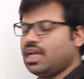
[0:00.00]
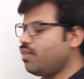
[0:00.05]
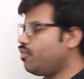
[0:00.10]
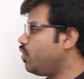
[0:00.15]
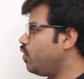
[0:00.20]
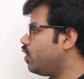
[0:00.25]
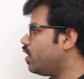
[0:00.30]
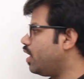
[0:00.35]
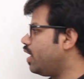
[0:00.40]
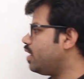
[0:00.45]
If
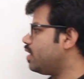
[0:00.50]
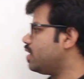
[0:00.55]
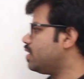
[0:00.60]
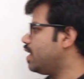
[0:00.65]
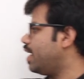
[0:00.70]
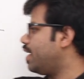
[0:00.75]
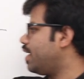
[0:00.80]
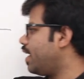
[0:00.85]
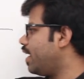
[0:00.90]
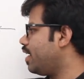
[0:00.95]
you delete this
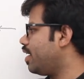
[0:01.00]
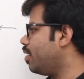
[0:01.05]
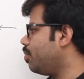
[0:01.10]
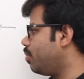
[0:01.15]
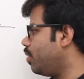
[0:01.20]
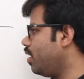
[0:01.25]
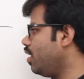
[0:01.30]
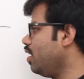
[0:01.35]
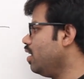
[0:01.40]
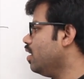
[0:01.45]
entire
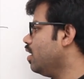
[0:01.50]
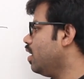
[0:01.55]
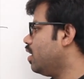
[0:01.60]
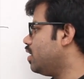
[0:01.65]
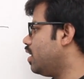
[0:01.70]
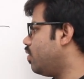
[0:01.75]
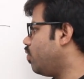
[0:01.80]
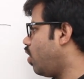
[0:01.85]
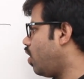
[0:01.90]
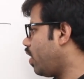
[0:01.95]
tuple,
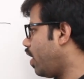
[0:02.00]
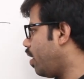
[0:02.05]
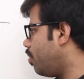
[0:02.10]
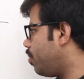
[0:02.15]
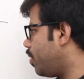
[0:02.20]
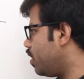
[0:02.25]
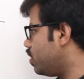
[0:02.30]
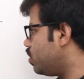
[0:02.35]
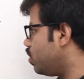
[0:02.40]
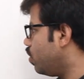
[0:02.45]
then what
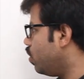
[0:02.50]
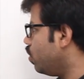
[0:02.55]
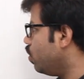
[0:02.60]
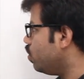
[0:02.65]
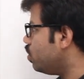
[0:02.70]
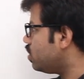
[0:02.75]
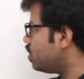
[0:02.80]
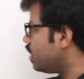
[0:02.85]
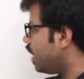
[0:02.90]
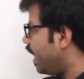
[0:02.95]
happens? You
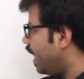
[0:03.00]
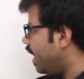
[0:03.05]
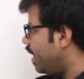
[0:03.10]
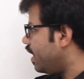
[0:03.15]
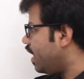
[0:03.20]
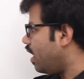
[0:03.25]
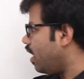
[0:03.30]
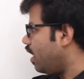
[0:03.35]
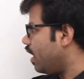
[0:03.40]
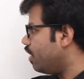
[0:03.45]
lose
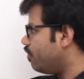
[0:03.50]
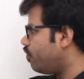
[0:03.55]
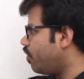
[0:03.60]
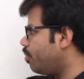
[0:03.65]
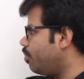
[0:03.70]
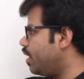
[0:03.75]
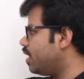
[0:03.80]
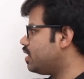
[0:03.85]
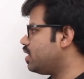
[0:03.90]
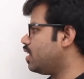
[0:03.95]
area
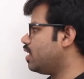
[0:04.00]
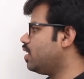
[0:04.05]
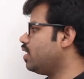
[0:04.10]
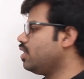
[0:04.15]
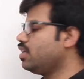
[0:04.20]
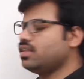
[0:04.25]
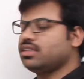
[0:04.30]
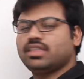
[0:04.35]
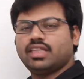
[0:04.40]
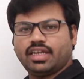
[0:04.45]

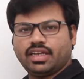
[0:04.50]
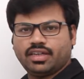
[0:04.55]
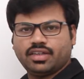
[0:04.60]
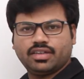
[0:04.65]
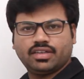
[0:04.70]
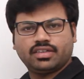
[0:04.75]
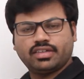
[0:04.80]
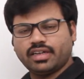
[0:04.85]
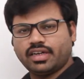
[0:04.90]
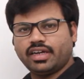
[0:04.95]
information
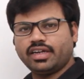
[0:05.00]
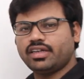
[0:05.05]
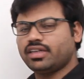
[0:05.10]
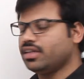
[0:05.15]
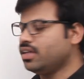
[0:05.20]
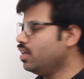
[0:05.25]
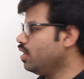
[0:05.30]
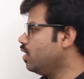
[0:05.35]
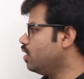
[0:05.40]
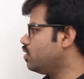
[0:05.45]
3,
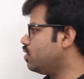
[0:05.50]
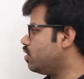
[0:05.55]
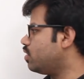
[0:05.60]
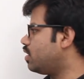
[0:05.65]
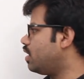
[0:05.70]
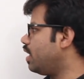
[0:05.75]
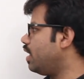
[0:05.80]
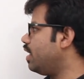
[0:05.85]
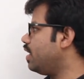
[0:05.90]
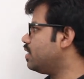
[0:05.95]
correct?
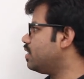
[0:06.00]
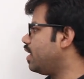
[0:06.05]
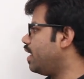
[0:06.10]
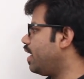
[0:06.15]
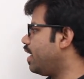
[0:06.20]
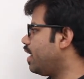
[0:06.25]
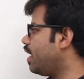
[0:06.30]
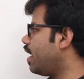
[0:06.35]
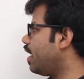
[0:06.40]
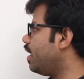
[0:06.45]
So 3 is the
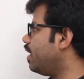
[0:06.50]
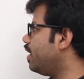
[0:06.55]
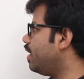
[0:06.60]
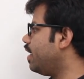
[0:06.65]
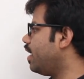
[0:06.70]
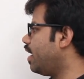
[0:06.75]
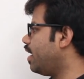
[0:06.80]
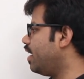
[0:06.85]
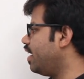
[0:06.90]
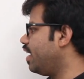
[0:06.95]
area
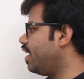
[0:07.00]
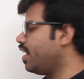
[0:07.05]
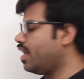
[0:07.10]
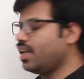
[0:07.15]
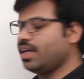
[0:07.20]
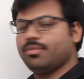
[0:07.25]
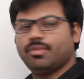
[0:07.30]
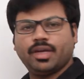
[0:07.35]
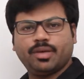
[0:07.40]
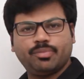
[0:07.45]
ID and area
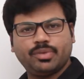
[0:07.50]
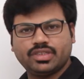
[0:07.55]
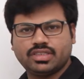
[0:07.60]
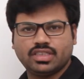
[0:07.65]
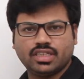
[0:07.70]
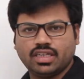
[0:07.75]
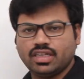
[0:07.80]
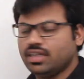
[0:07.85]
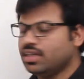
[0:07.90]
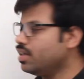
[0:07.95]
name
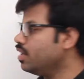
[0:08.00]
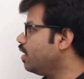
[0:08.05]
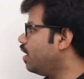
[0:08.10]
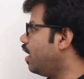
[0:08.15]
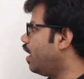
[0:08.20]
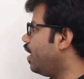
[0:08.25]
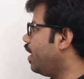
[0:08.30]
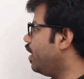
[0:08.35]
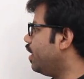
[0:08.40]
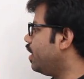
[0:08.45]
ABC
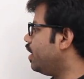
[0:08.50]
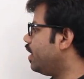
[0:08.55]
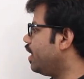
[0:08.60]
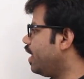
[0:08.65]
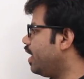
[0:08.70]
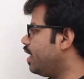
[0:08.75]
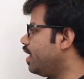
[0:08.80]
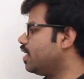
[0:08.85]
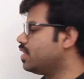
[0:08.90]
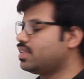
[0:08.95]
and
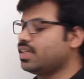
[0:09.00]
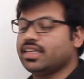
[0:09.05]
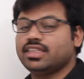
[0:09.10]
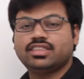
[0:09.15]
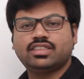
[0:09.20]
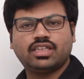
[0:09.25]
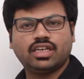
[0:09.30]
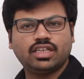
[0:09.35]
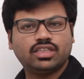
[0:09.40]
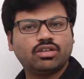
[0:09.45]
area
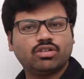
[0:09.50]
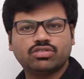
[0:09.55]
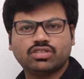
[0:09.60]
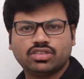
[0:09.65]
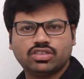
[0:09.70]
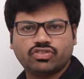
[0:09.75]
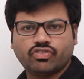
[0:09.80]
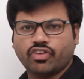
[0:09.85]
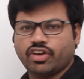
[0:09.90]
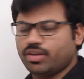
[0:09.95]
size
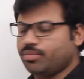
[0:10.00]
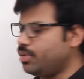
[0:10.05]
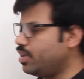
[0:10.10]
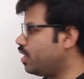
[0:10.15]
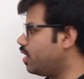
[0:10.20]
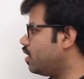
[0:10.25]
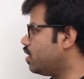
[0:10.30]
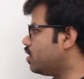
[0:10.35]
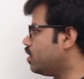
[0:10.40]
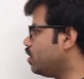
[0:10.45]
3000 square
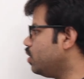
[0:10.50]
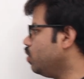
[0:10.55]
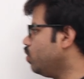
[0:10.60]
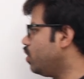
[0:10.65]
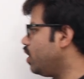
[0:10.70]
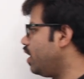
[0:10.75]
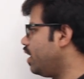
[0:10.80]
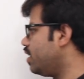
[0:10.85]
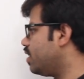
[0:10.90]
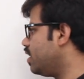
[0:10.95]
meters. You
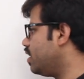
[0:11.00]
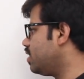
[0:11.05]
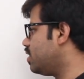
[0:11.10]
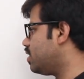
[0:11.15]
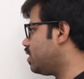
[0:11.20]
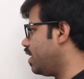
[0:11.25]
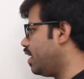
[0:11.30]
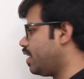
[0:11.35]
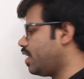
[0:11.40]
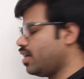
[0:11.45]
delete
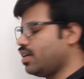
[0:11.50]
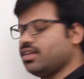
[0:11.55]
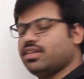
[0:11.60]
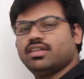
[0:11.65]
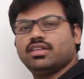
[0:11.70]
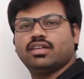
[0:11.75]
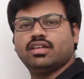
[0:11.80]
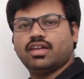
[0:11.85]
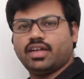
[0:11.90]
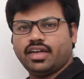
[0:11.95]
this
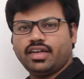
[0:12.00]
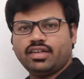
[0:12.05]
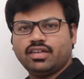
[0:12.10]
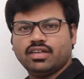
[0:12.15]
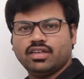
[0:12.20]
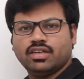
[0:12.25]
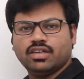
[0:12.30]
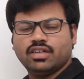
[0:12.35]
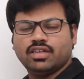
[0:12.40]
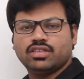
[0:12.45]
data,
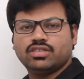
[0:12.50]
right?